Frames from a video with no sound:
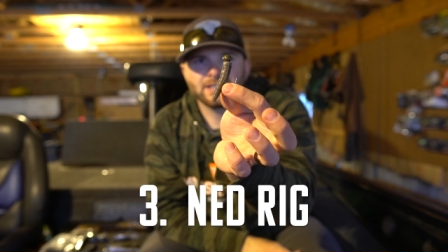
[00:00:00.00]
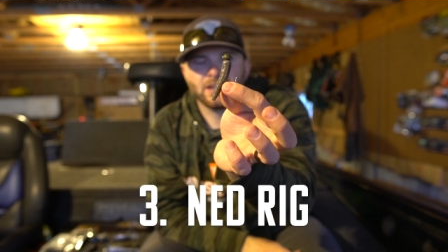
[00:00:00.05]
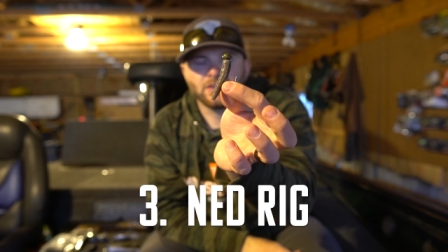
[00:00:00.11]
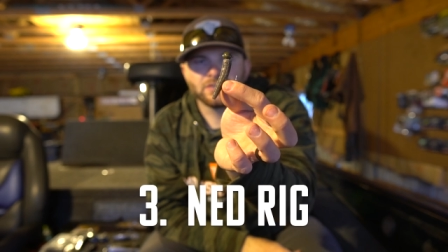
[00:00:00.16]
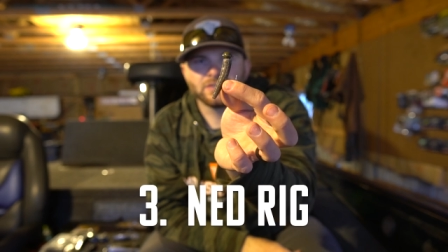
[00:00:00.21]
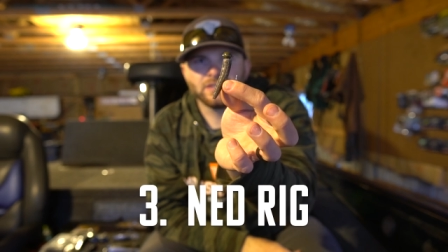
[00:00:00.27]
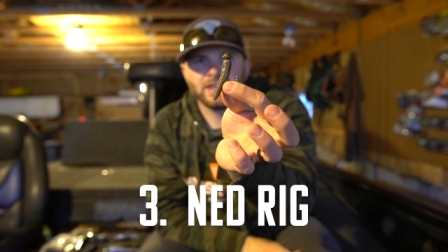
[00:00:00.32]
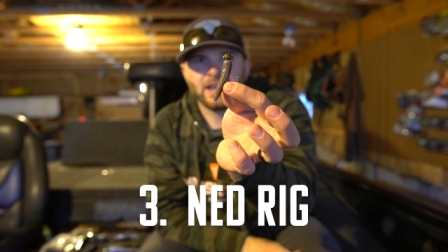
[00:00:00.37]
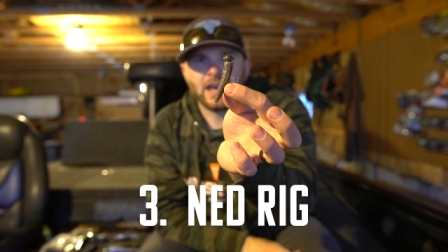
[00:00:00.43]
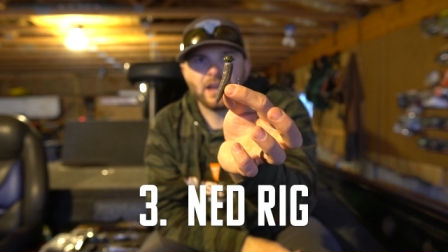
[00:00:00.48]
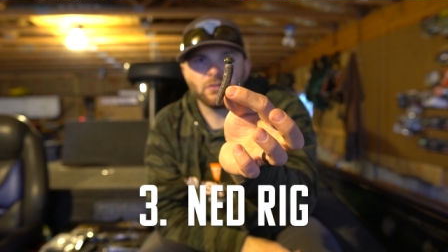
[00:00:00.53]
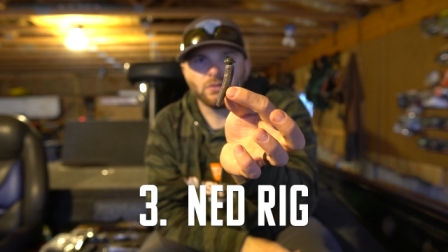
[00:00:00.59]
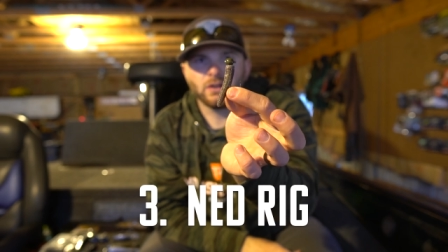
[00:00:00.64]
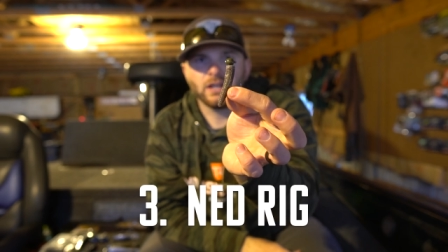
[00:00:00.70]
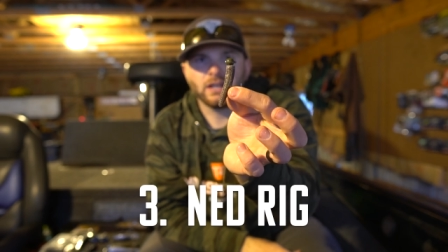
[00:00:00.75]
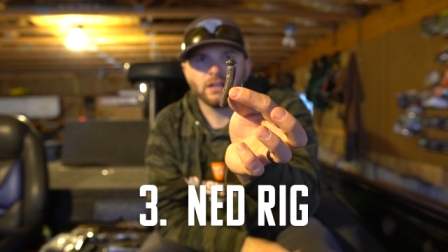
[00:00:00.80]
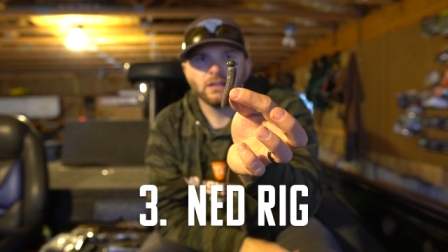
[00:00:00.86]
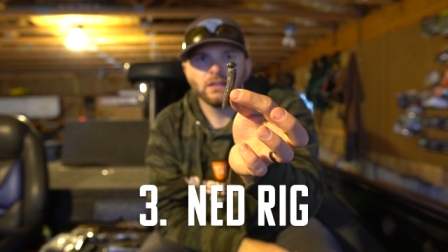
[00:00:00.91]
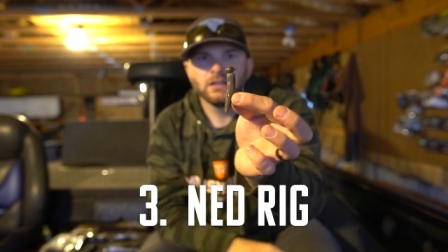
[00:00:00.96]
sounds Ned
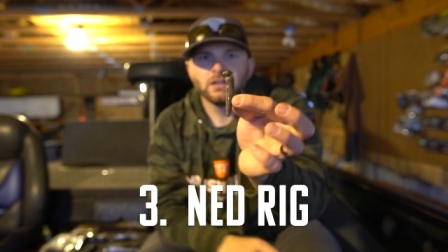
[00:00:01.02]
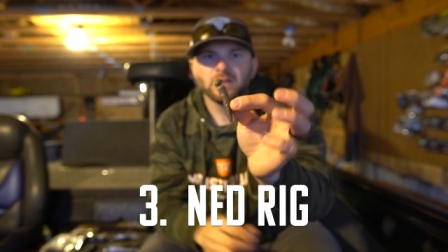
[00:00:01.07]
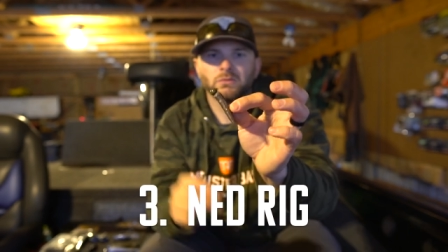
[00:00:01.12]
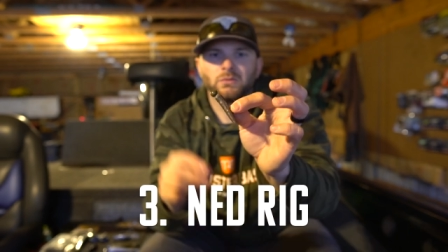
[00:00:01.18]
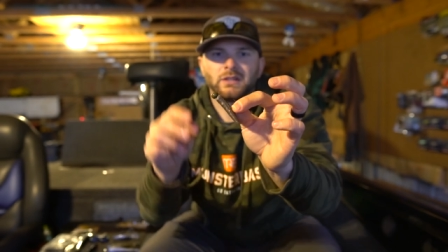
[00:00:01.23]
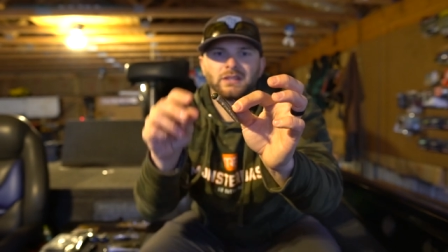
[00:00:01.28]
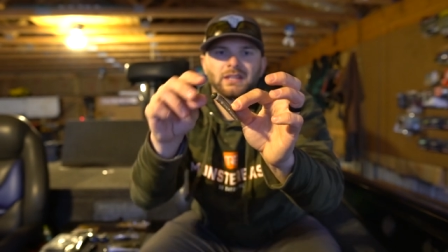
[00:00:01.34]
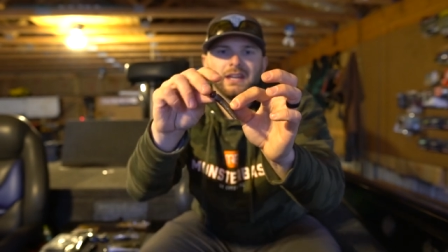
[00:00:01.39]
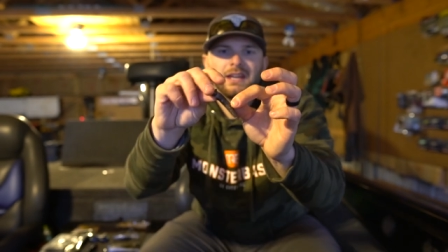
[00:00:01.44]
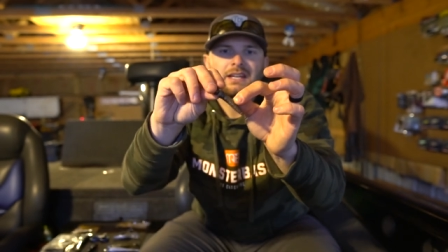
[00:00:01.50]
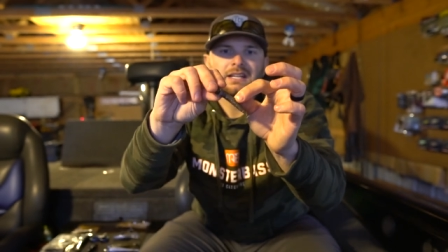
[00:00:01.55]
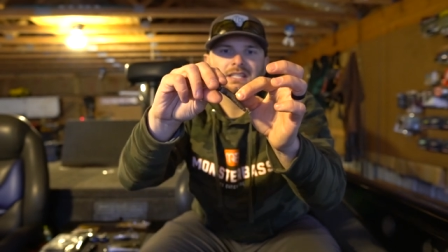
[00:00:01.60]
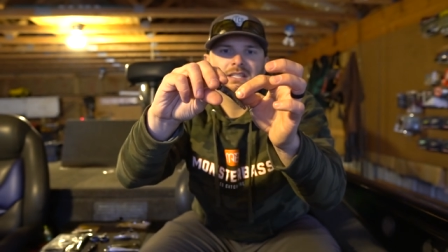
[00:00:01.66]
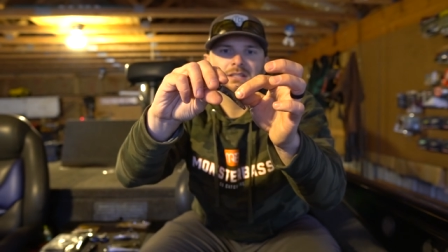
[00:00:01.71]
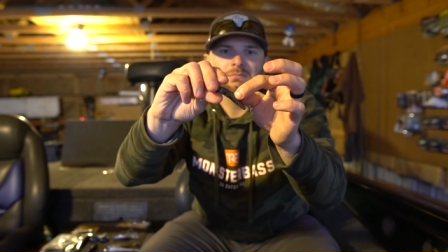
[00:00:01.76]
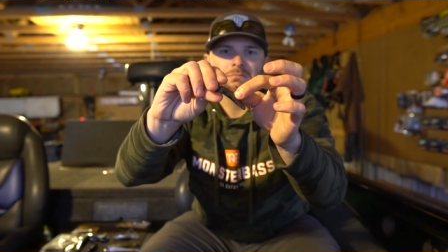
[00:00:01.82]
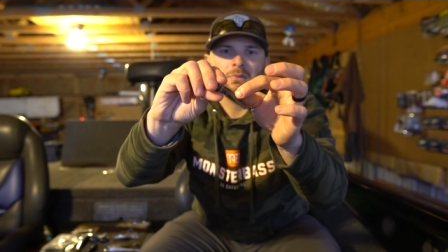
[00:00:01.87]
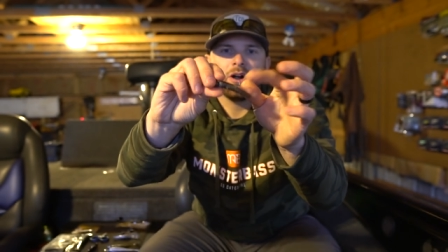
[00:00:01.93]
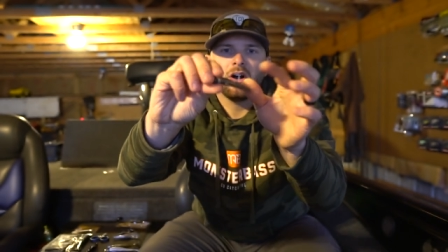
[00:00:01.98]
rig with a
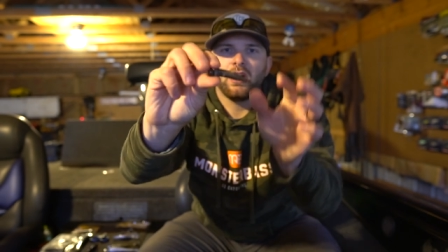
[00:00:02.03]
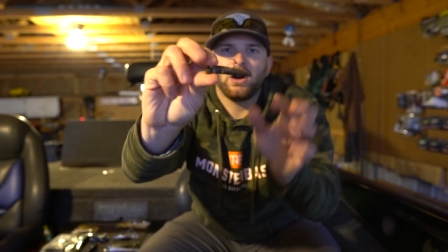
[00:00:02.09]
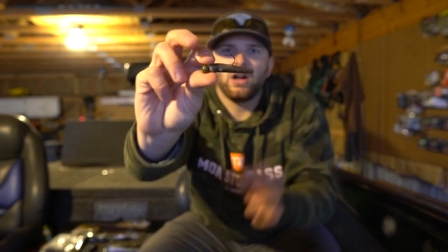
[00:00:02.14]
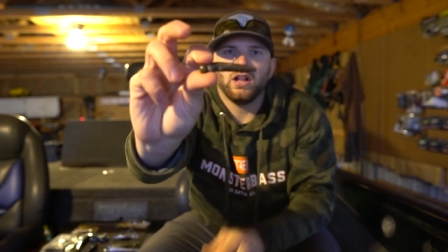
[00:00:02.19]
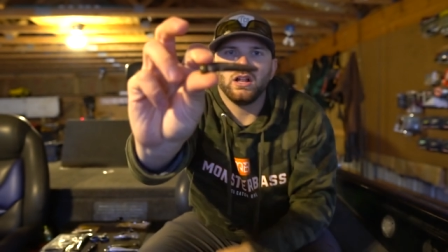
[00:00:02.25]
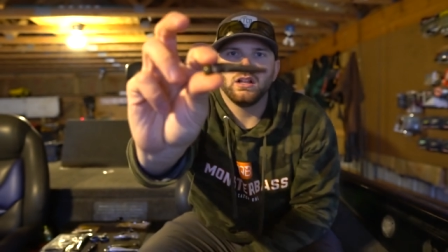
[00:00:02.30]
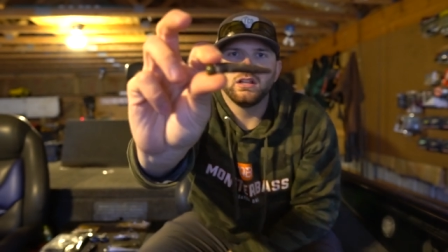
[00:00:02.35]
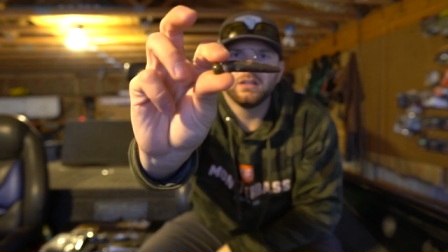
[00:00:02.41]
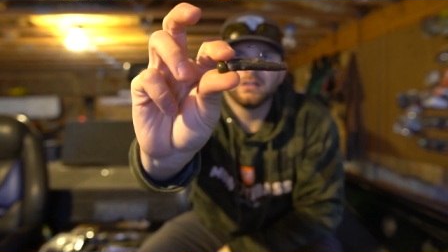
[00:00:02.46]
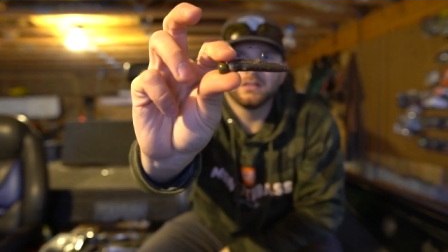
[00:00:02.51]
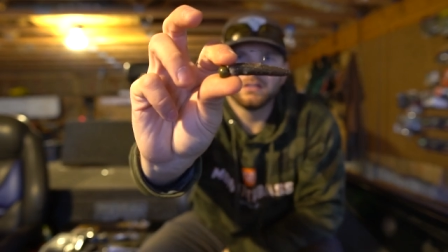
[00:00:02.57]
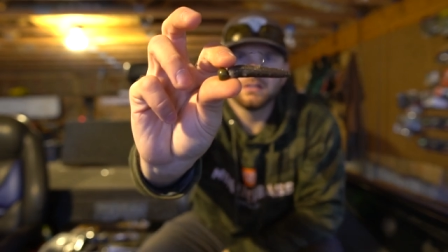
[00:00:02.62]
small